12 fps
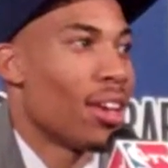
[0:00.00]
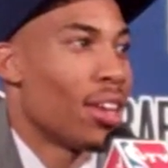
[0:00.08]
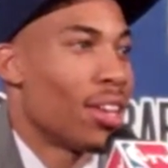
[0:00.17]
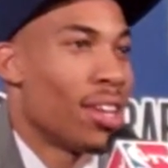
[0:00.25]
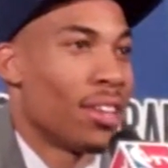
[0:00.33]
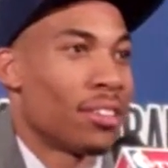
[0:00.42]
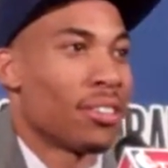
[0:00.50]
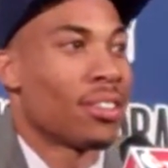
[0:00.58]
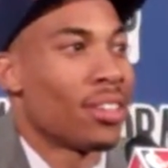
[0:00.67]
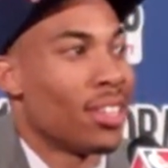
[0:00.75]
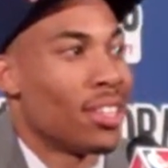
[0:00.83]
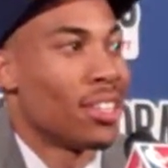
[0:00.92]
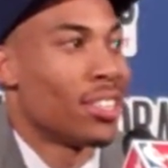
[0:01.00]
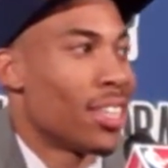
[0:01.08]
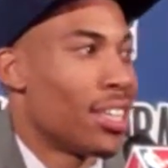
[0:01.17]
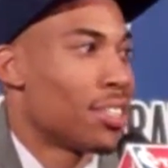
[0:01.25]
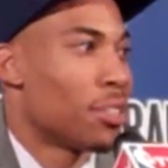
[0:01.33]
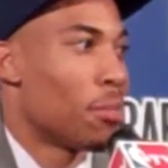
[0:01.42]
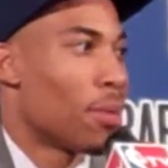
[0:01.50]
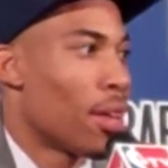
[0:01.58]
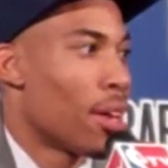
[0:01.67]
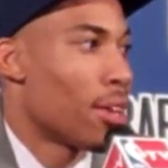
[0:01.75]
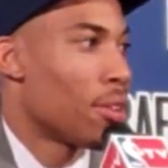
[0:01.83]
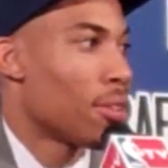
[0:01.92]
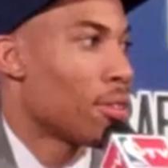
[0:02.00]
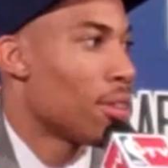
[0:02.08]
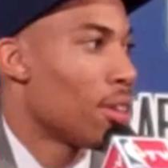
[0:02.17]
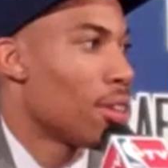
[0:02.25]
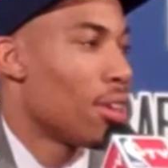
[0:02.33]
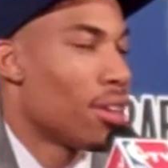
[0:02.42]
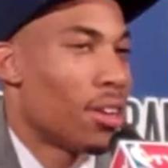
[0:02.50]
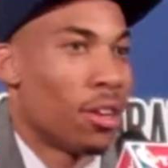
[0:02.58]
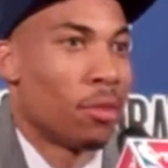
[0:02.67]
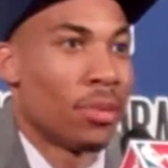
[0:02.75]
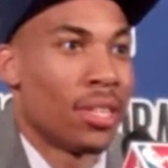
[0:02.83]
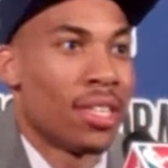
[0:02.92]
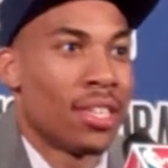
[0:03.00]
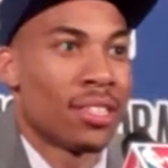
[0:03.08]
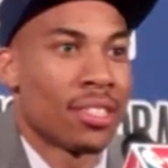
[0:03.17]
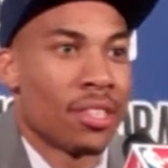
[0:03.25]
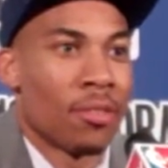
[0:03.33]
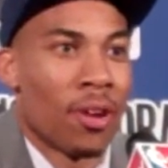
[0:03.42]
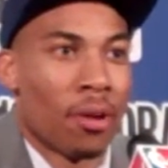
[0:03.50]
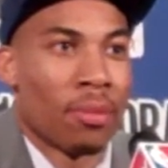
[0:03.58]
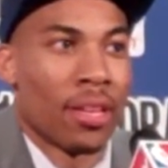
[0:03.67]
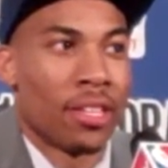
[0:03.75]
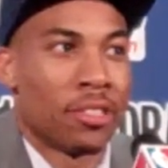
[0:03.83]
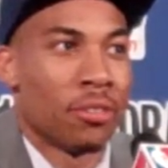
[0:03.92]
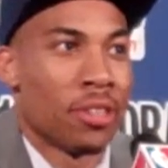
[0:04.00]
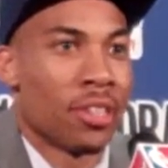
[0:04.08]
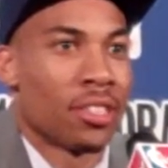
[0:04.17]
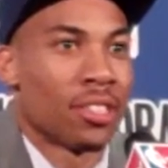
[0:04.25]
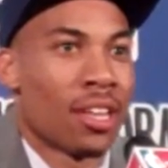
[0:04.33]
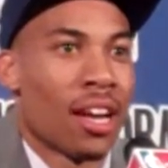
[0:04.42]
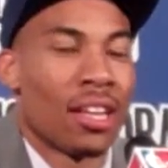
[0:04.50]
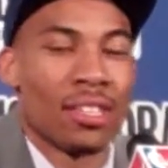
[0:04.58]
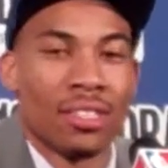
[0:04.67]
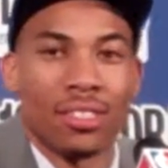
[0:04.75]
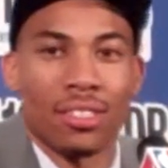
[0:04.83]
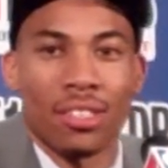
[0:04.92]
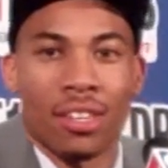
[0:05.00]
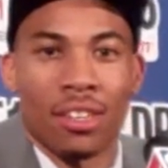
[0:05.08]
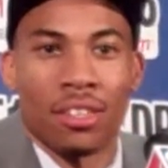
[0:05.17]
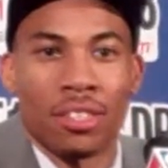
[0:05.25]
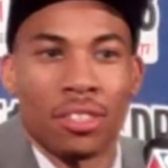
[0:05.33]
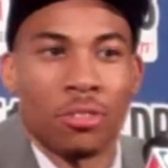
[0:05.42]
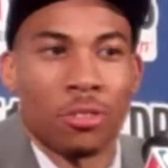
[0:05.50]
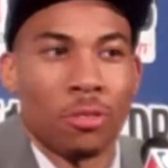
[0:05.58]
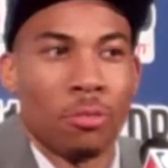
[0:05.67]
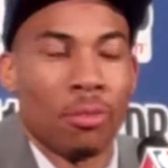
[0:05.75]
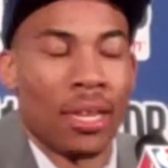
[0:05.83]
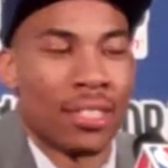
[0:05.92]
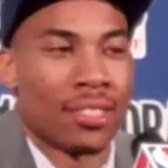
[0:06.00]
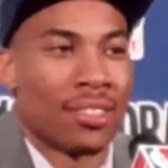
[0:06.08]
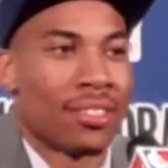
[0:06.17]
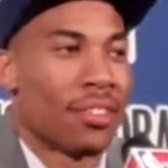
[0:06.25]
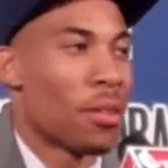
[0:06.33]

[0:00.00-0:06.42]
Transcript: And then getting a chance to play in D.C. where I played 2 years in college. It was a true blessing.